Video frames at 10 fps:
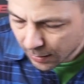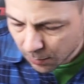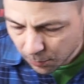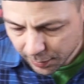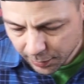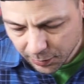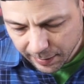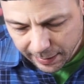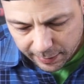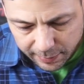we're going to go
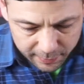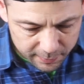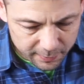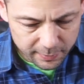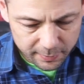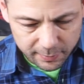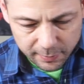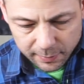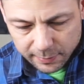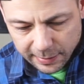ahead and
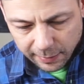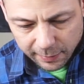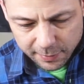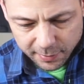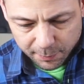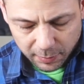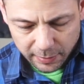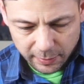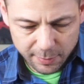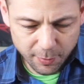take this
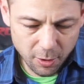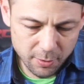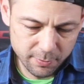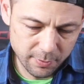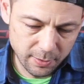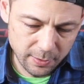completely apart.